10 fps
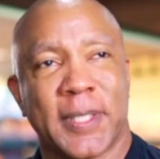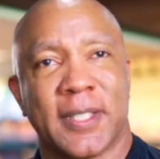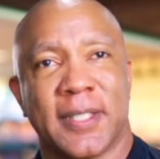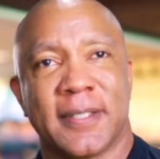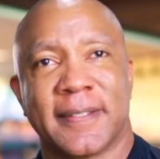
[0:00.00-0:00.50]

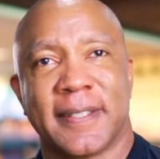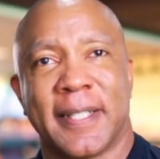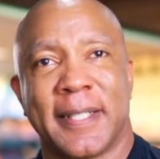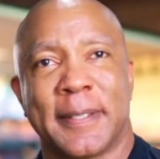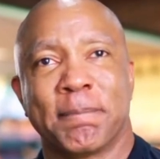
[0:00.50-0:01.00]
because
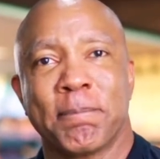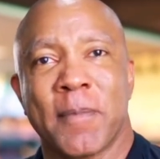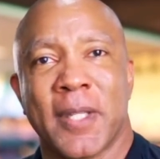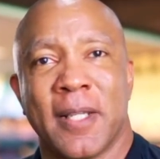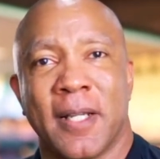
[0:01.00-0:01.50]

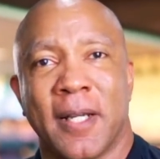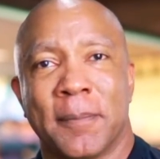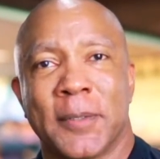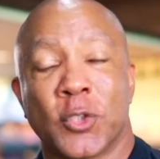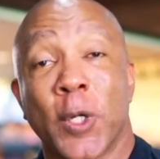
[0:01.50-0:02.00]

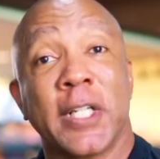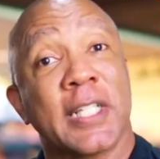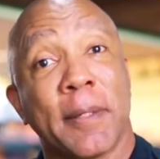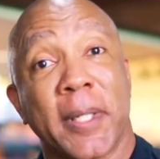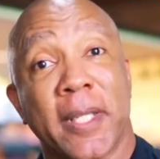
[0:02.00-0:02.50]
it's great to
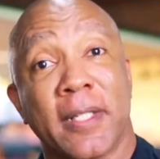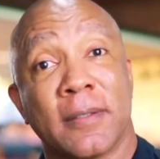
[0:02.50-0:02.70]
come in